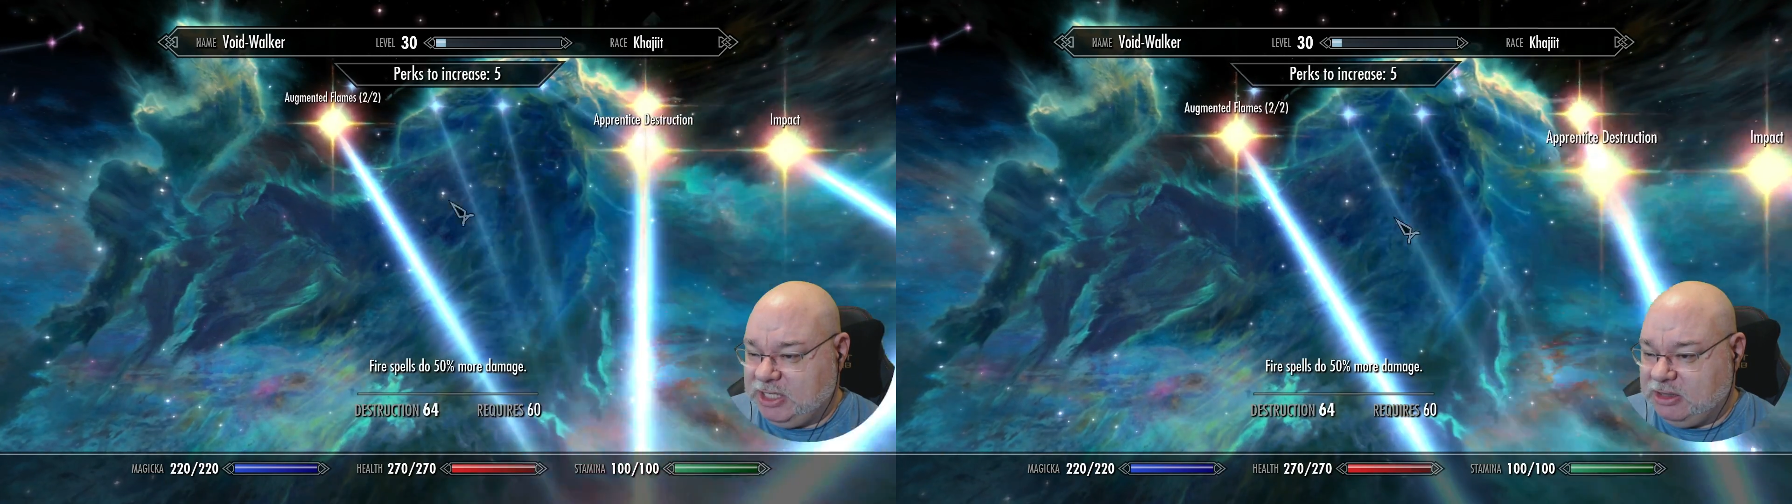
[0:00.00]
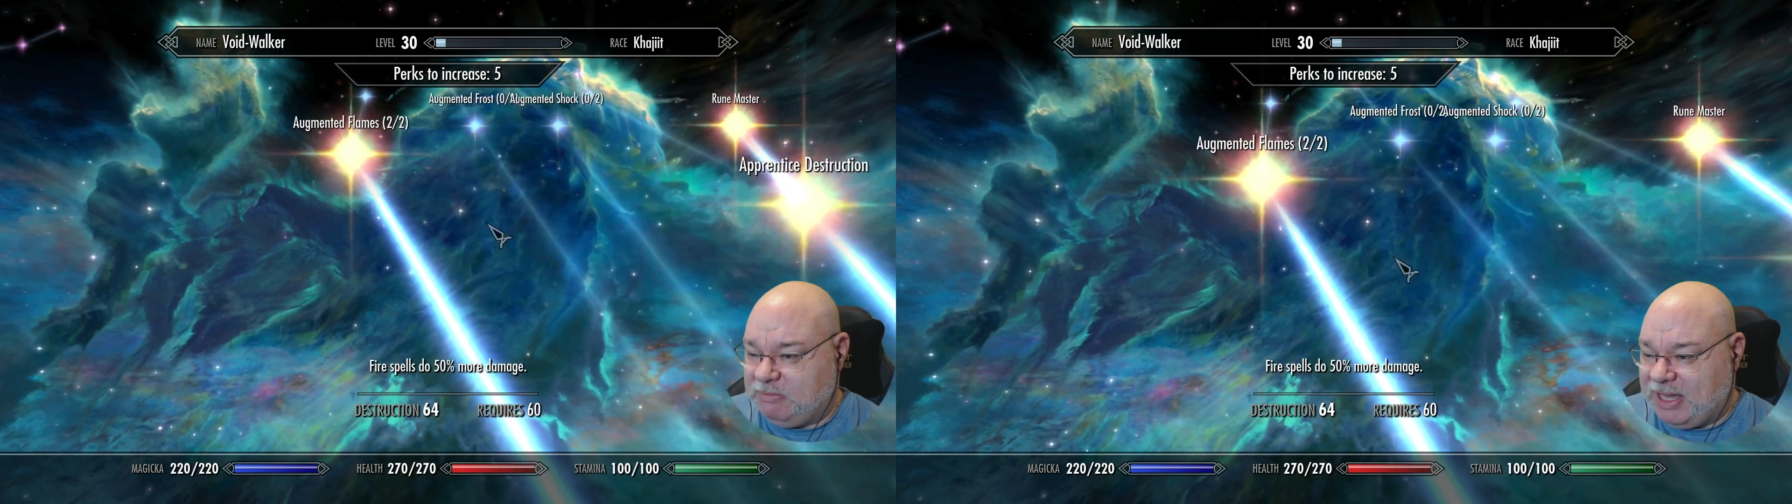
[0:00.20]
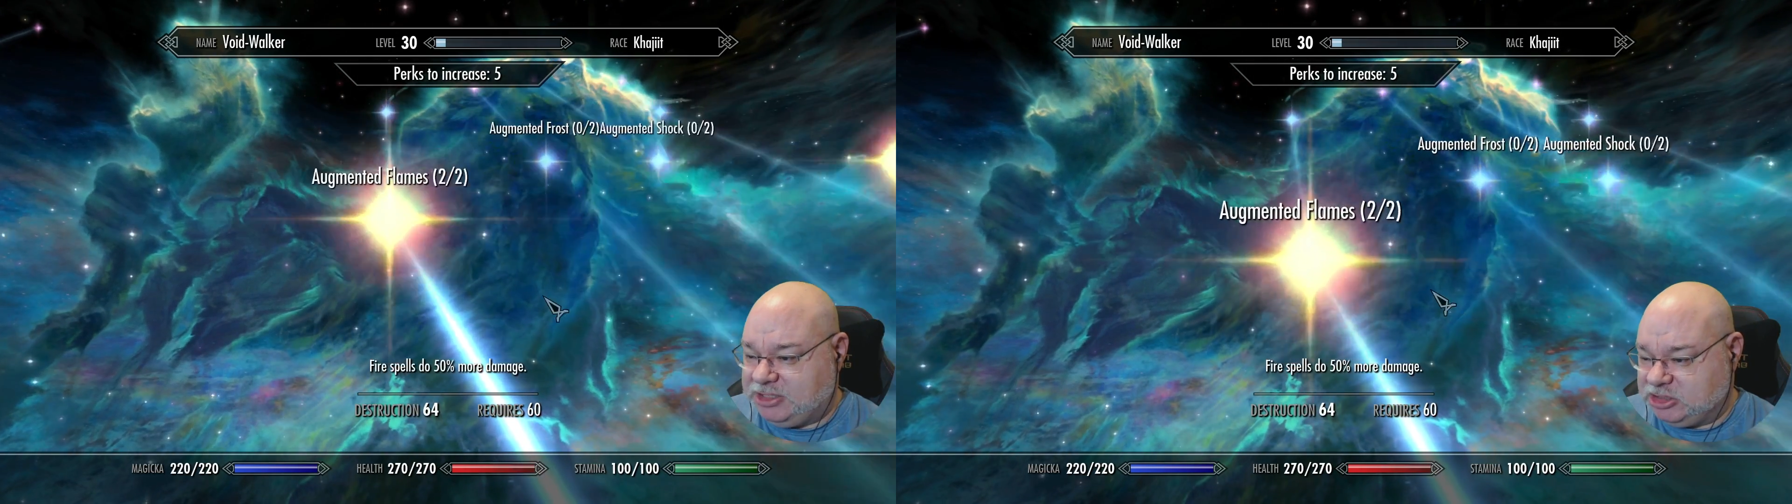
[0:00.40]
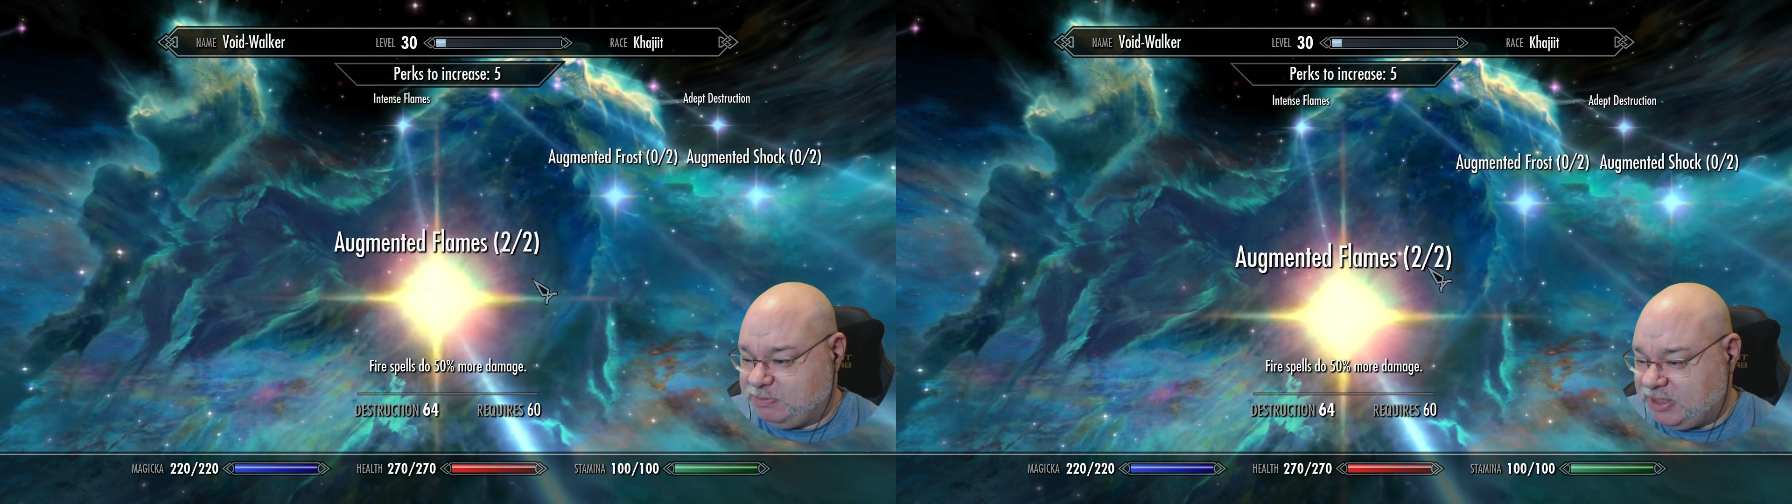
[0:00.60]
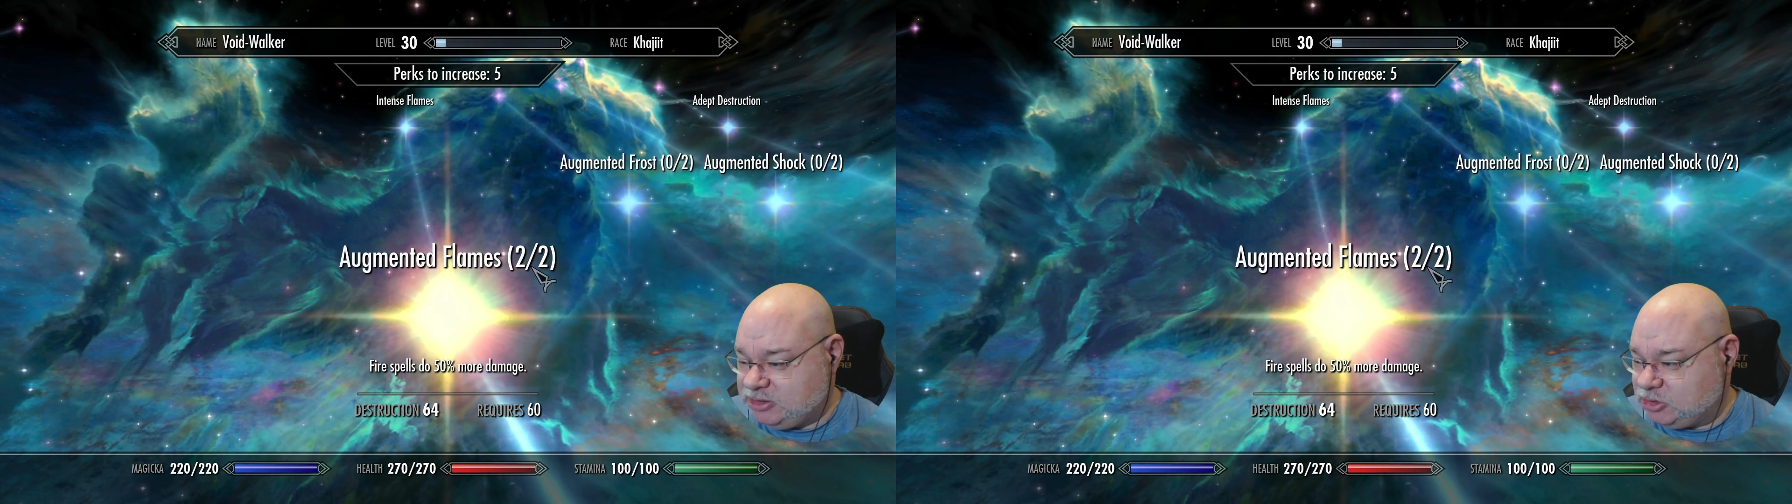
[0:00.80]
in the magics,
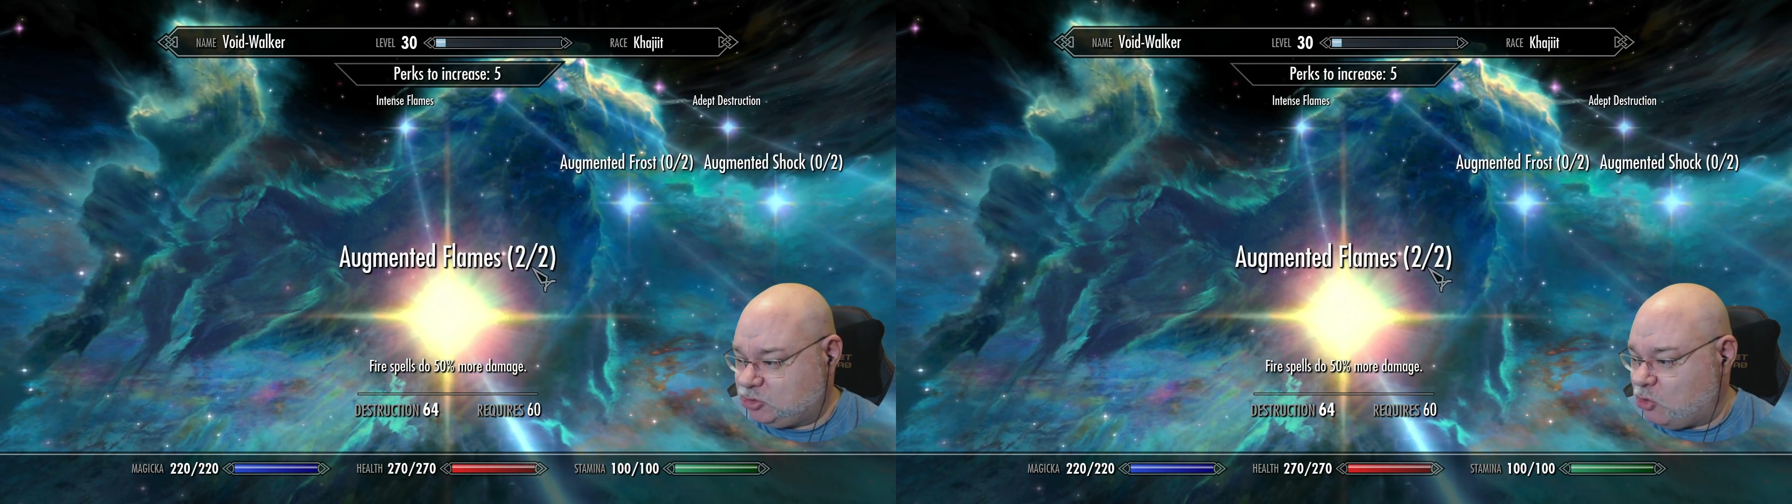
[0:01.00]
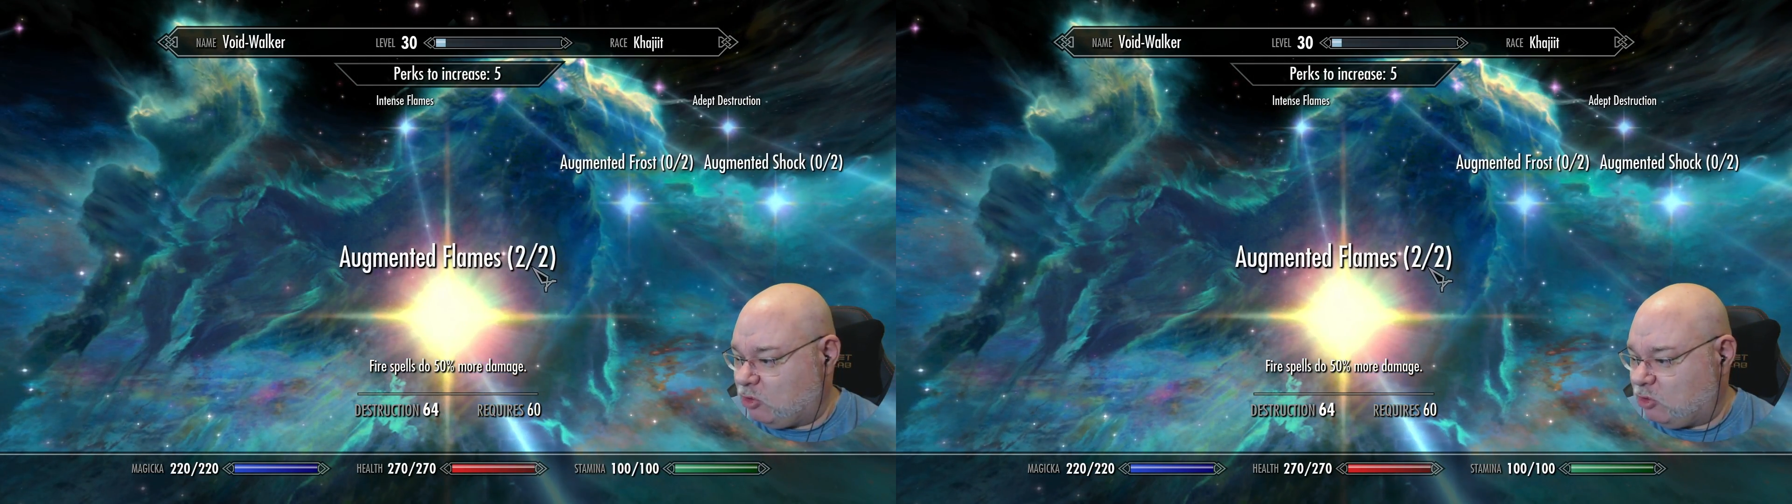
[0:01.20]
but let's just talk